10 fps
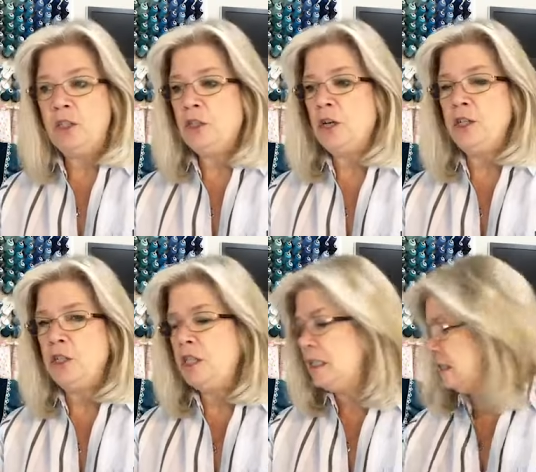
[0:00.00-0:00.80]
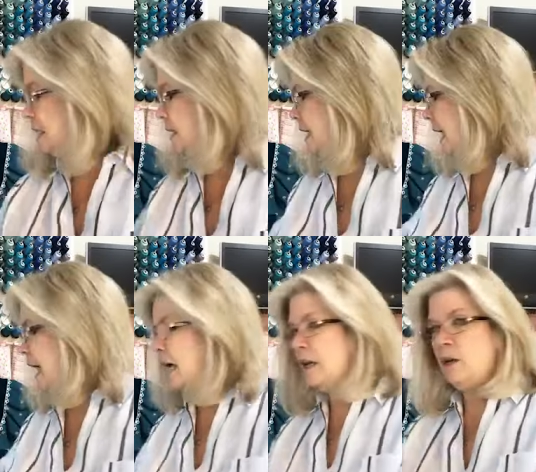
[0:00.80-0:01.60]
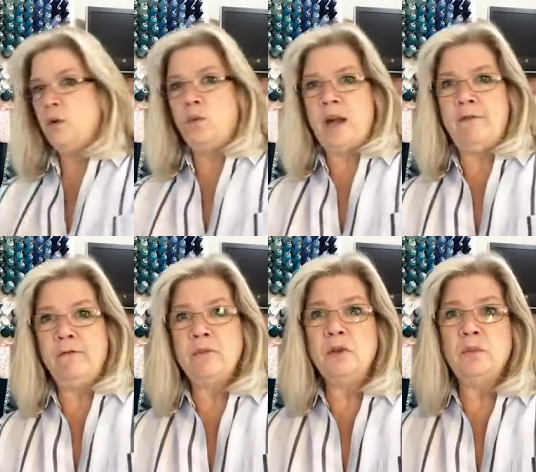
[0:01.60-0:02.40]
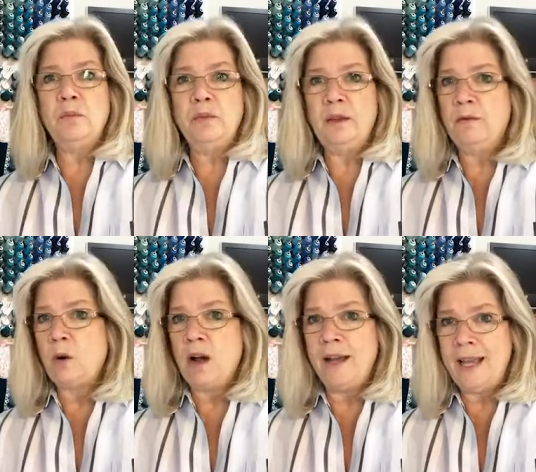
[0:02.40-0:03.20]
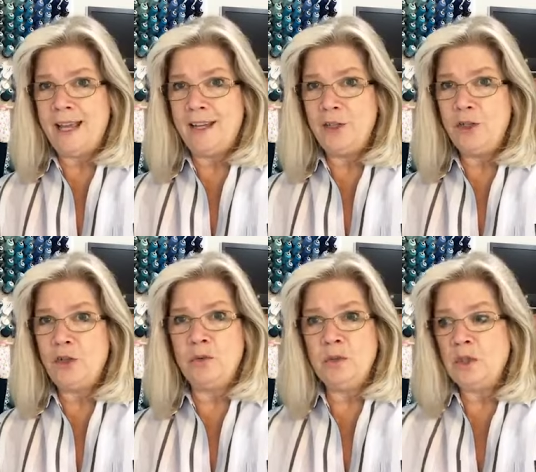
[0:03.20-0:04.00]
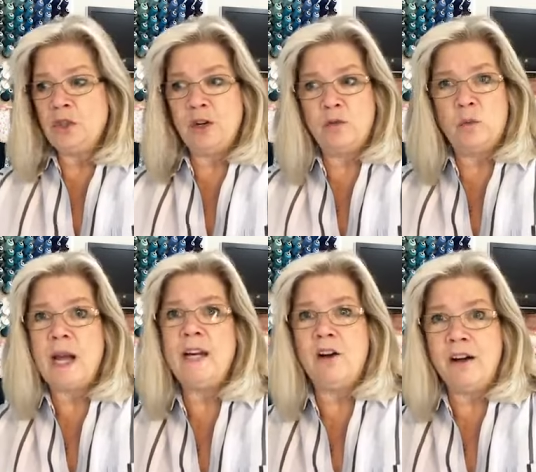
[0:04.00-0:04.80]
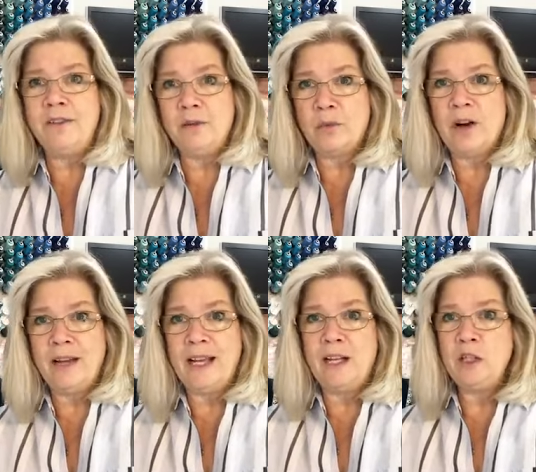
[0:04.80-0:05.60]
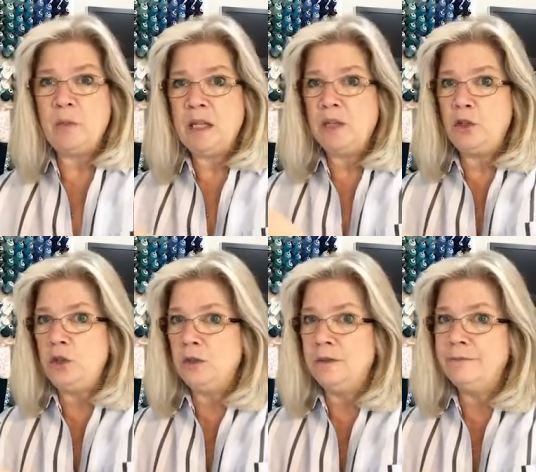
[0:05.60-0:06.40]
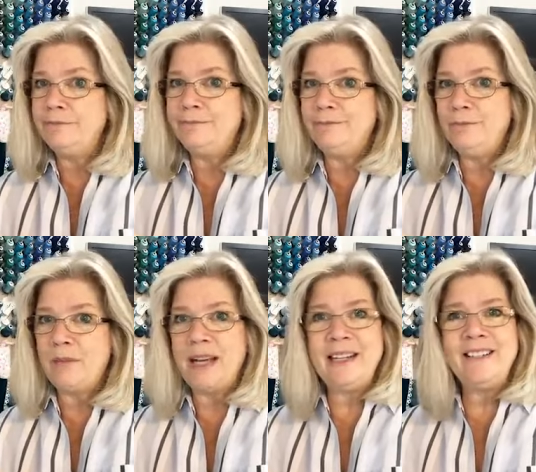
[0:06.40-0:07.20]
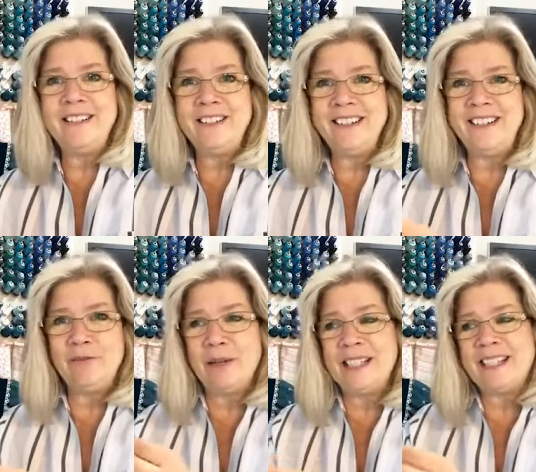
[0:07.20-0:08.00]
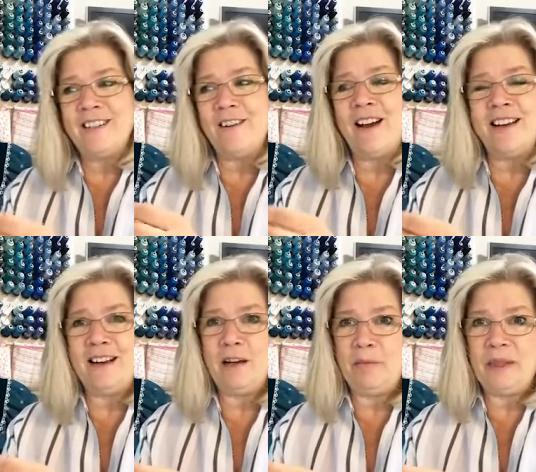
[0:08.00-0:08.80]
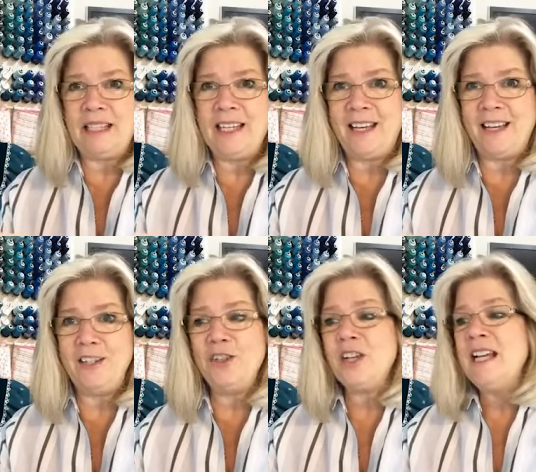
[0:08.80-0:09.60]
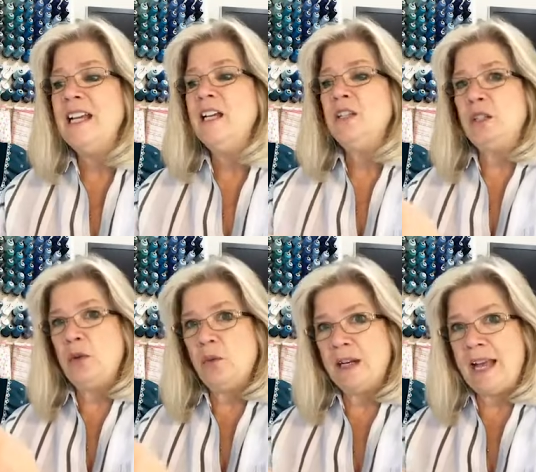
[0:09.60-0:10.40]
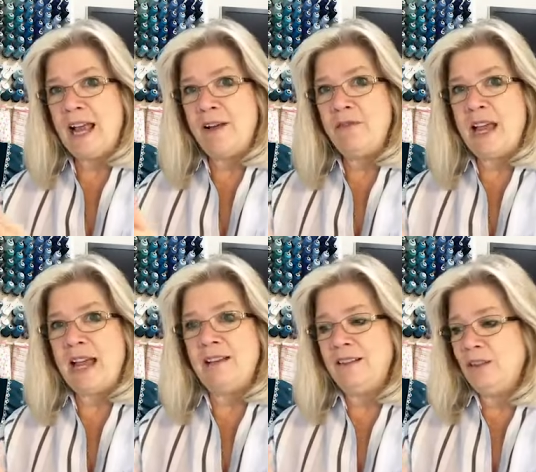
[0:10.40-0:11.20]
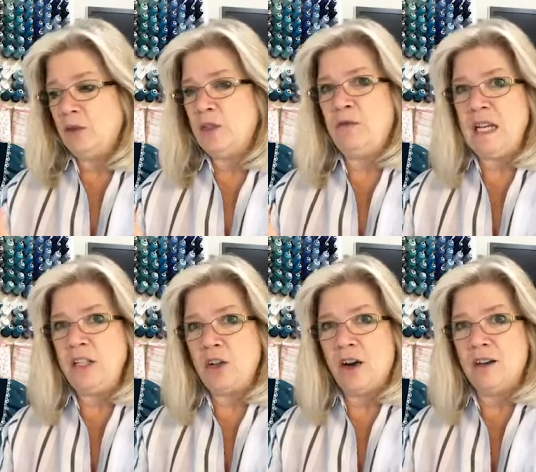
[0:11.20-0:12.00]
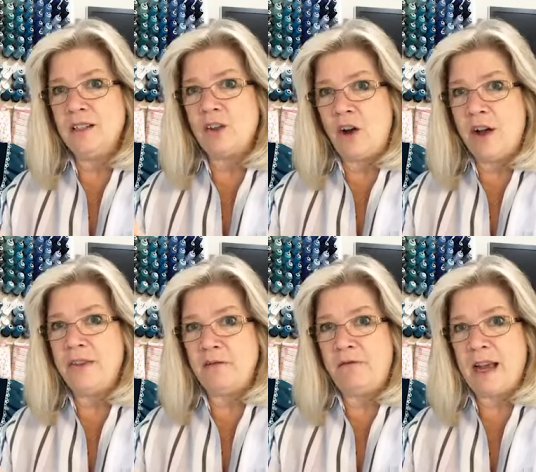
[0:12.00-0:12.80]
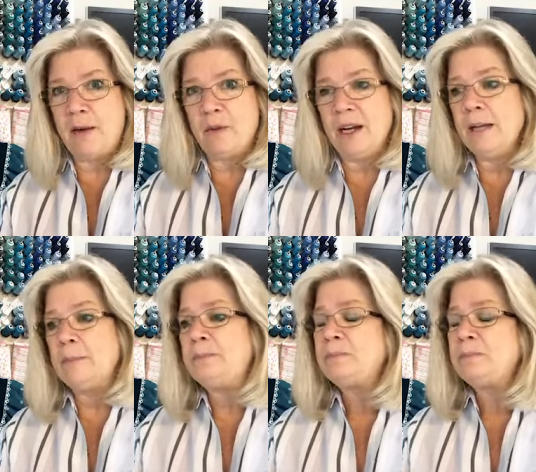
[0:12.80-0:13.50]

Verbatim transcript: start just a tad away from the, the raw edge. Don't start right on the raw edge because you'll might risk knotting up at the edge. So you want to have that those feed dogs on the fabric.